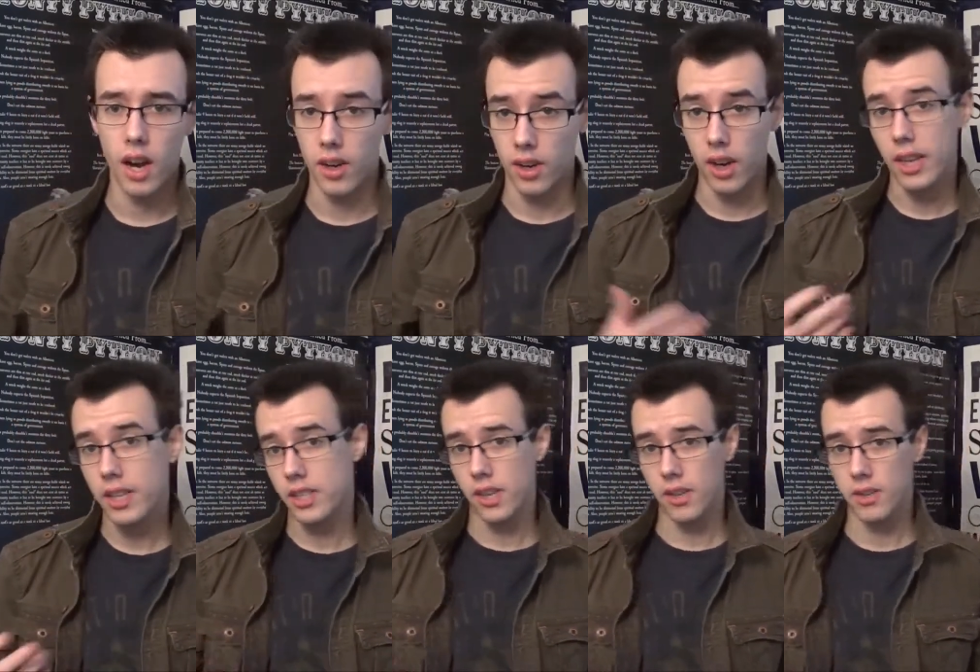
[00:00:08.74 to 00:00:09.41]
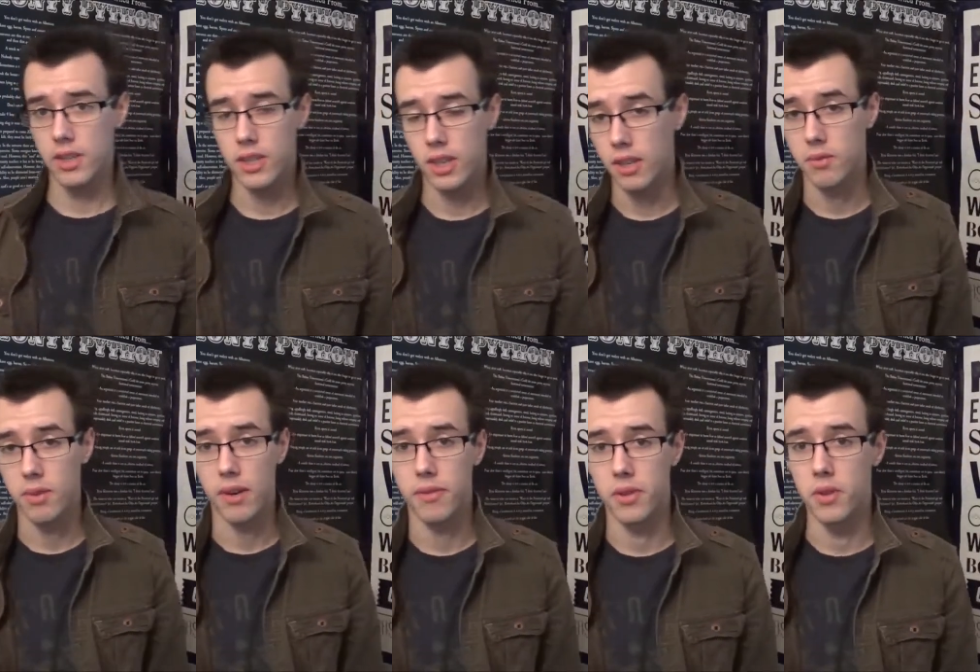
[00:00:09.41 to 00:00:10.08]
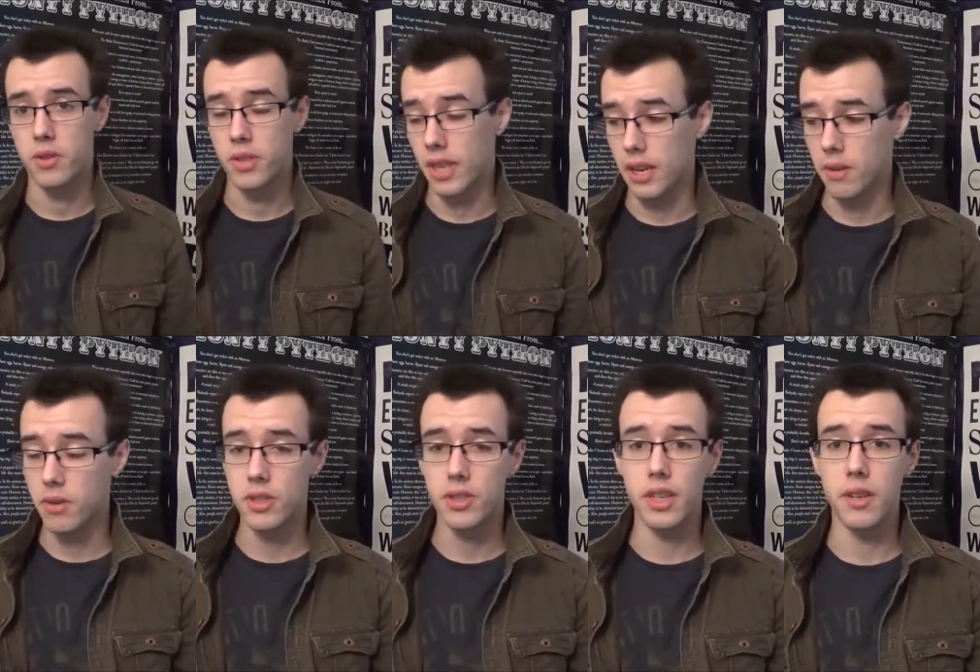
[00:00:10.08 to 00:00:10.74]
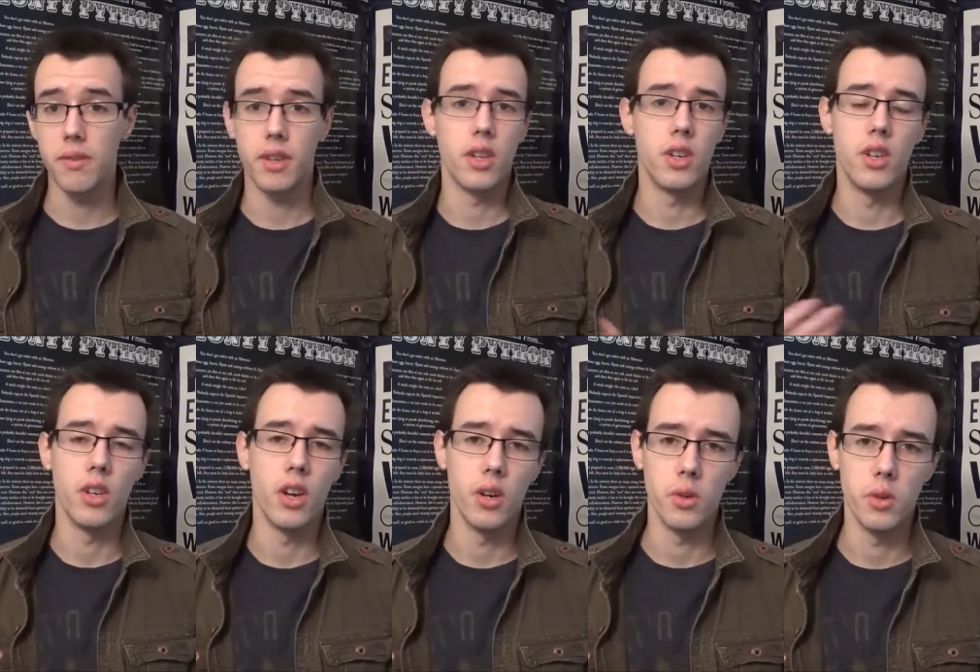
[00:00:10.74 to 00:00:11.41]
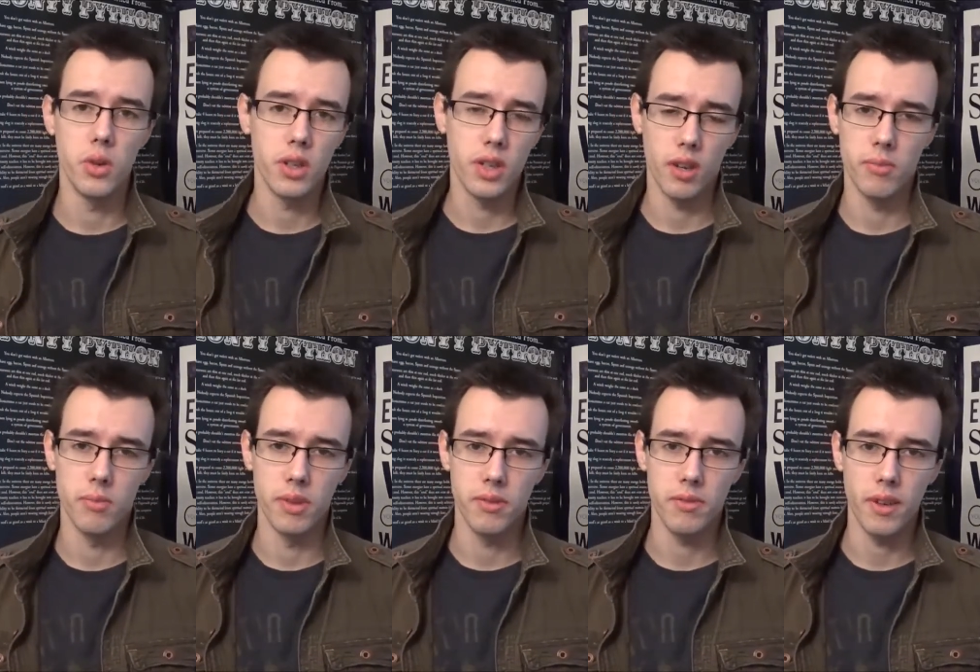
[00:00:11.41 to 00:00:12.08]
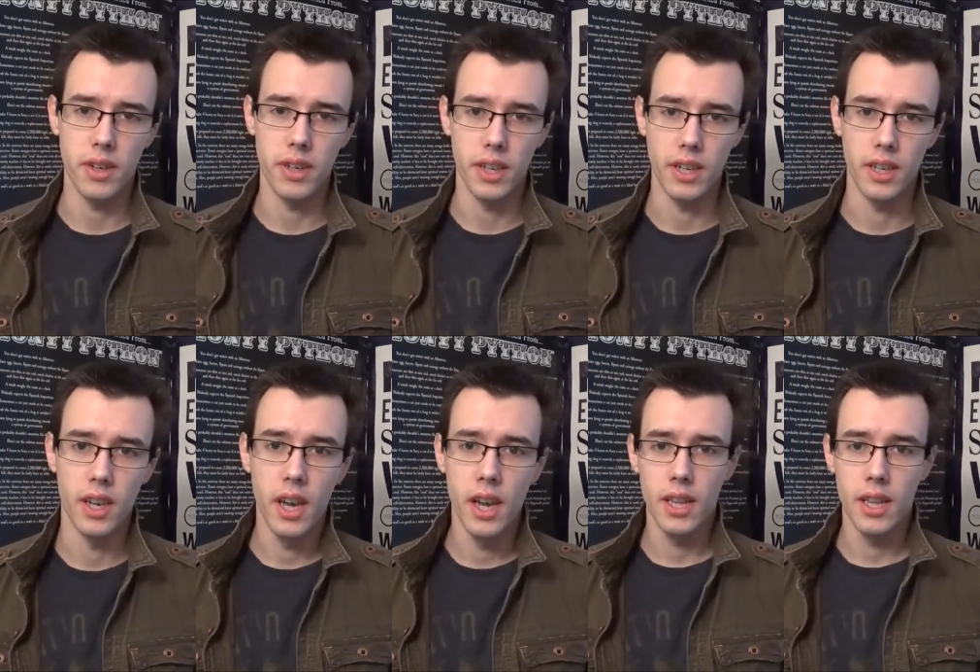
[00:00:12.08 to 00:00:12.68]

Unlike charities like Refuge, they receive no government funding.